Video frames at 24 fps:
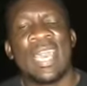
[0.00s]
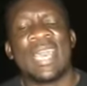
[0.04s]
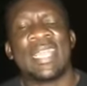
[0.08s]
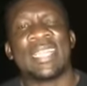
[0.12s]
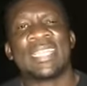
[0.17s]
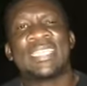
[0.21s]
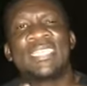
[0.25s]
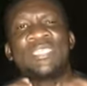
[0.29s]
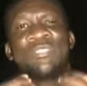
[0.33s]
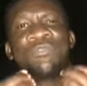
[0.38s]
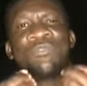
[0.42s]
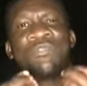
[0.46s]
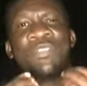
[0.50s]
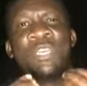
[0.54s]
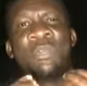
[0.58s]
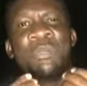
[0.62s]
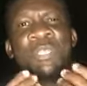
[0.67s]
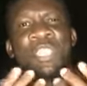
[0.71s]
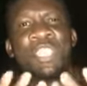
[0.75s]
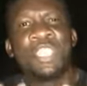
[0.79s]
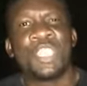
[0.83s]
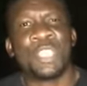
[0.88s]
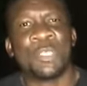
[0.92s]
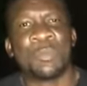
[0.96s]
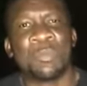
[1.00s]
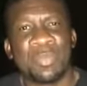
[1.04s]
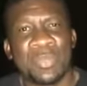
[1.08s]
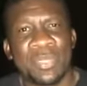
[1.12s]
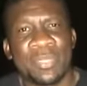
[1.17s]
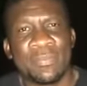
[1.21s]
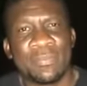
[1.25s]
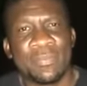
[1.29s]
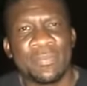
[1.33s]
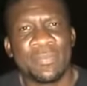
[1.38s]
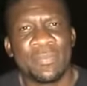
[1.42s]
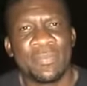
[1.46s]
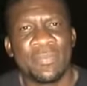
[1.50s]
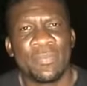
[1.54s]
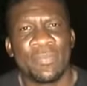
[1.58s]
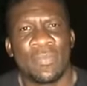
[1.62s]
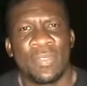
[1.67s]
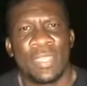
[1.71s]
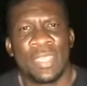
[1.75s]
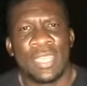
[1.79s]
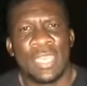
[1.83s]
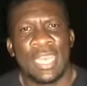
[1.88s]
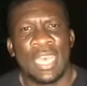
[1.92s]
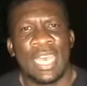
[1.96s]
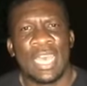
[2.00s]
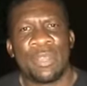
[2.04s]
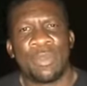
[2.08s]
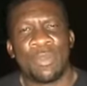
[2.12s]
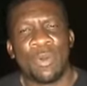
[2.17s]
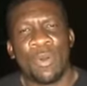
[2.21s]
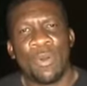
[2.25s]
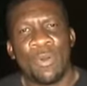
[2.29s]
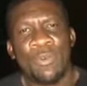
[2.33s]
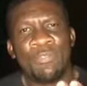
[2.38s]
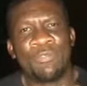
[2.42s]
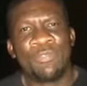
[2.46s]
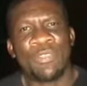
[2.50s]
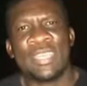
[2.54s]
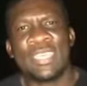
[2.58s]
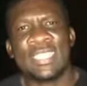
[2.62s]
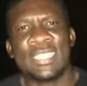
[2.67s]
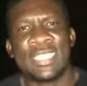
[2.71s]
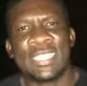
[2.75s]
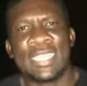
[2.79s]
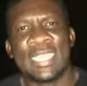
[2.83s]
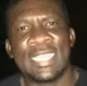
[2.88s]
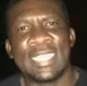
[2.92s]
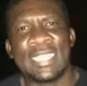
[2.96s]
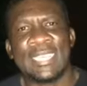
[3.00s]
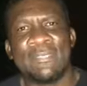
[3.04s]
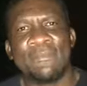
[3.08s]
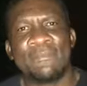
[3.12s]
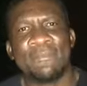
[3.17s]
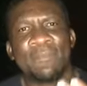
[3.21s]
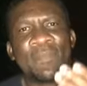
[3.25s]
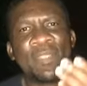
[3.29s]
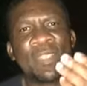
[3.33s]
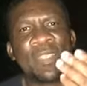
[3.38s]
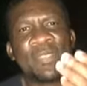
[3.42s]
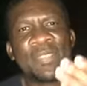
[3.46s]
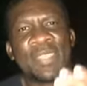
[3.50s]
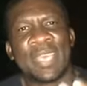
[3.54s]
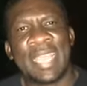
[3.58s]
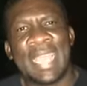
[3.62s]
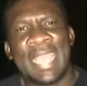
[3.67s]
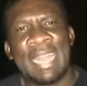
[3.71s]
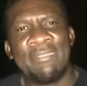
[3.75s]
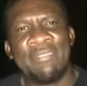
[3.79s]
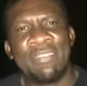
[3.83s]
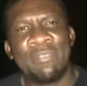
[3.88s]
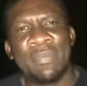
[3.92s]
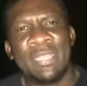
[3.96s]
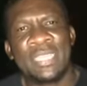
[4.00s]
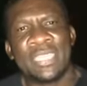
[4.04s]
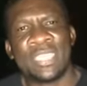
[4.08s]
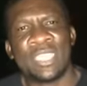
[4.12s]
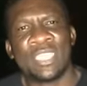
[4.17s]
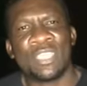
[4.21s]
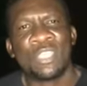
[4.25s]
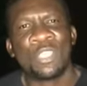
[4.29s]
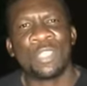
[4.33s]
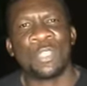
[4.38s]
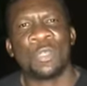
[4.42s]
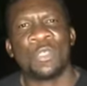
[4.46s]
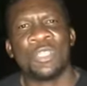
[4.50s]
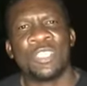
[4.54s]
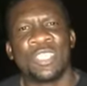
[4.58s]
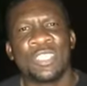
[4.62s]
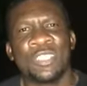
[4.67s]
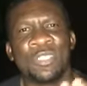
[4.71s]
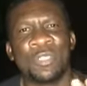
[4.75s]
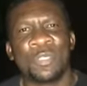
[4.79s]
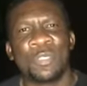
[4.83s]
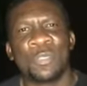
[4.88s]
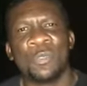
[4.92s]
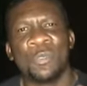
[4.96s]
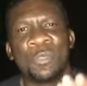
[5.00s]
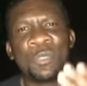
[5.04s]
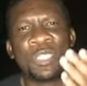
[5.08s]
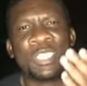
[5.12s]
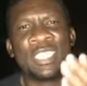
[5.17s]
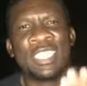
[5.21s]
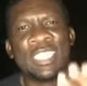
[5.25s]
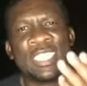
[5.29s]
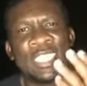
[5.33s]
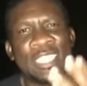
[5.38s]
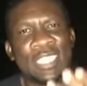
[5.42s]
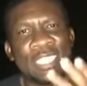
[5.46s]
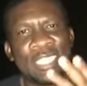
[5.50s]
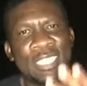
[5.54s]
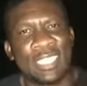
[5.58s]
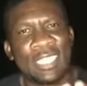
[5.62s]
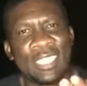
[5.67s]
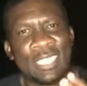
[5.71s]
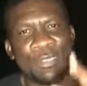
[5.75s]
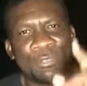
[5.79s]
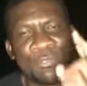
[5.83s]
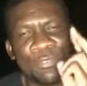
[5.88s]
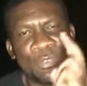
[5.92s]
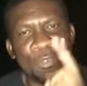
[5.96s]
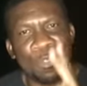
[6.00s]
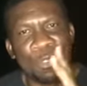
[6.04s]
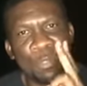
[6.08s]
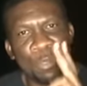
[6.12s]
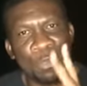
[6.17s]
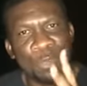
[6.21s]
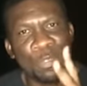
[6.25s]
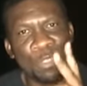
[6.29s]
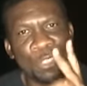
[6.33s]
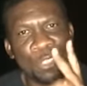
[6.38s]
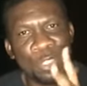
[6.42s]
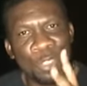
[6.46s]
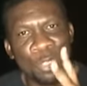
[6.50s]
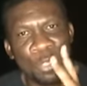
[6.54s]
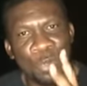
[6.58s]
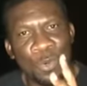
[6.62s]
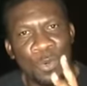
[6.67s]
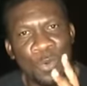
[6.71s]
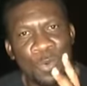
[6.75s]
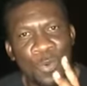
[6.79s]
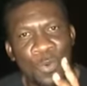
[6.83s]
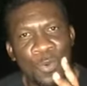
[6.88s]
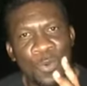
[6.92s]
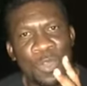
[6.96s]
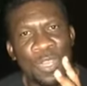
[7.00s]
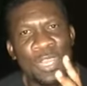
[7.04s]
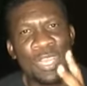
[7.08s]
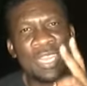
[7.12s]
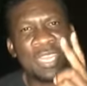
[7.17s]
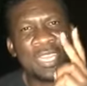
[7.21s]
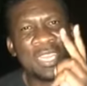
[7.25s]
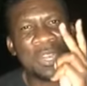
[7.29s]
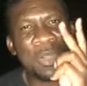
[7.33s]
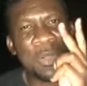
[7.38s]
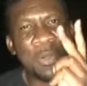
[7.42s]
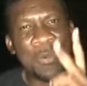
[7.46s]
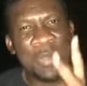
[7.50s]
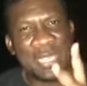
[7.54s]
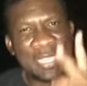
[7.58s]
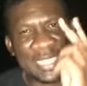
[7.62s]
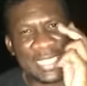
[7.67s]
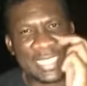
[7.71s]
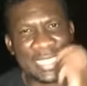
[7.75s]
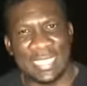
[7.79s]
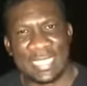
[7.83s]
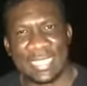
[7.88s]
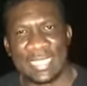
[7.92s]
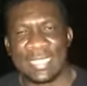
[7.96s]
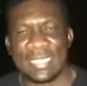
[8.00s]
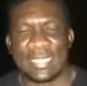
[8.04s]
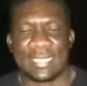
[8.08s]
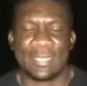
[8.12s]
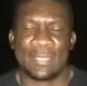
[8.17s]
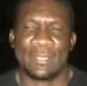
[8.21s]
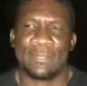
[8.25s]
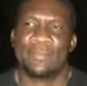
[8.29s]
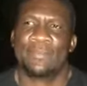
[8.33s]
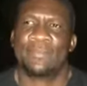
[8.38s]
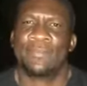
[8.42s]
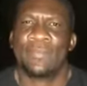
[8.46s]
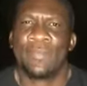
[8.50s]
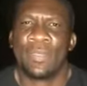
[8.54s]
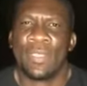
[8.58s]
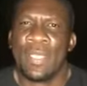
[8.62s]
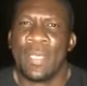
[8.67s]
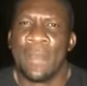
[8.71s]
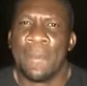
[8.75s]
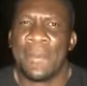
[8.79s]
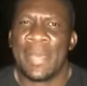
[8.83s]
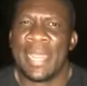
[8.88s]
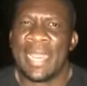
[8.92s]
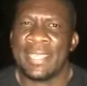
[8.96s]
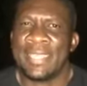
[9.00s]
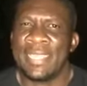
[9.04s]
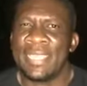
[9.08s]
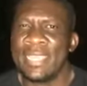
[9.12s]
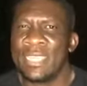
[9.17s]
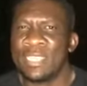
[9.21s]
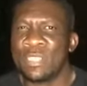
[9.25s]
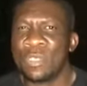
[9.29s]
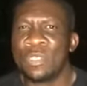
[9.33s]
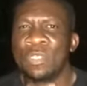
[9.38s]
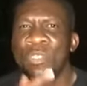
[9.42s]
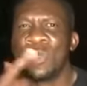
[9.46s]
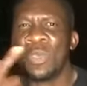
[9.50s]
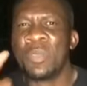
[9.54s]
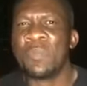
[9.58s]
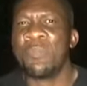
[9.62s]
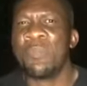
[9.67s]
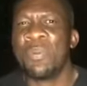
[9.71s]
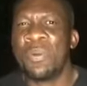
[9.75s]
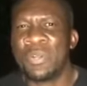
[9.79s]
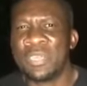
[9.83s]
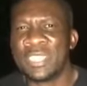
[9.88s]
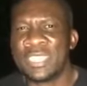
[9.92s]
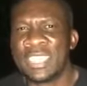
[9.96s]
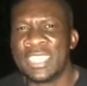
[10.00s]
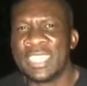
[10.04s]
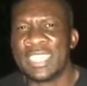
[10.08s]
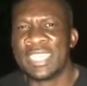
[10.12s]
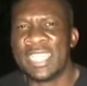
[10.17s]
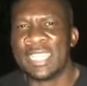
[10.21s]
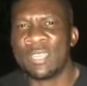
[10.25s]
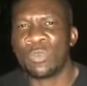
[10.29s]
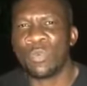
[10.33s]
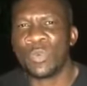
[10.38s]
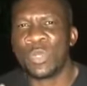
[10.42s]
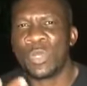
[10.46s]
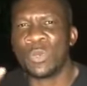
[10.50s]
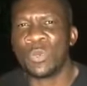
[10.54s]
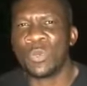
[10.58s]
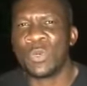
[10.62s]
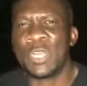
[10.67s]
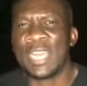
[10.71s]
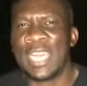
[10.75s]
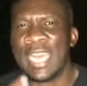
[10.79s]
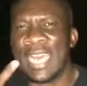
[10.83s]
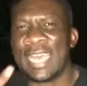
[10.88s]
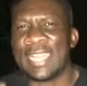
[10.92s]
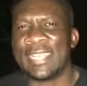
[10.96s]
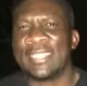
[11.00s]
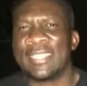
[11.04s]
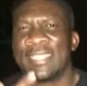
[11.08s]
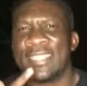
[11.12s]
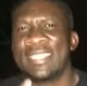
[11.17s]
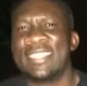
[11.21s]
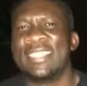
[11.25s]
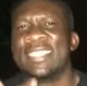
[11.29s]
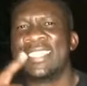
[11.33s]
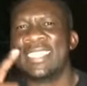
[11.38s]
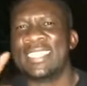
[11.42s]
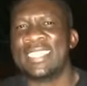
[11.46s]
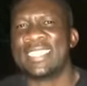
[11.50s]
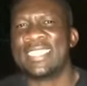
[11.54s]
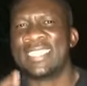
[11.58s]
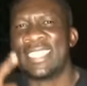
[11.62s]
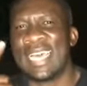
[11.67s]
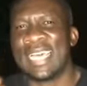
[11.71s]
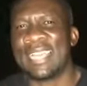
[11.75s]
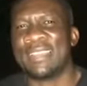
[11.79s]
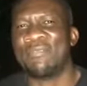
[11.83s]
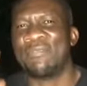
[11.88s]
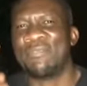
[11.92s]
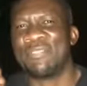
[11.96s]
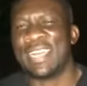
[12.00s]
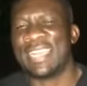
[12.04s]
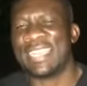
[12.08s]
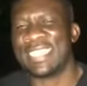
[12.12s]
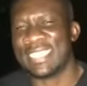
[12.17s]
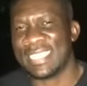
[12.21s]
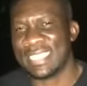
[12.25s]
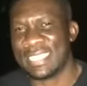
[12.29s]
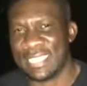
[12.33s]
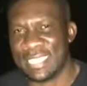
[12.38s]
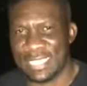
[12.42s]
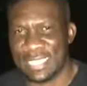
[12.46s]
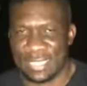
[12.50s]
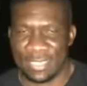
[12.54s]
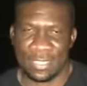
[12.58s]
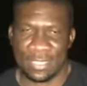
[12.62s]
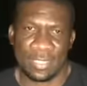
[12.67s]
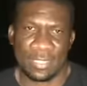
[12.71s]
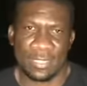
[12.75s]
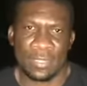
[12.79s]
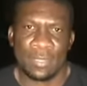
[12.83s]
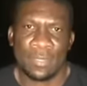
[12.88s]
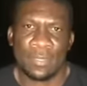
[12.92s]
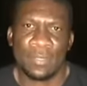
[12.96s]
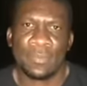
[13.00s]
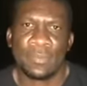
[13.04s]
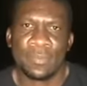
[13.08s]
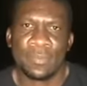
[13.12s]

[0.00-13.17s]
and it's very cheap. And obviously, the government has chosen to use DDT for those two reasons. But I think it's also important that we look at the disadvantages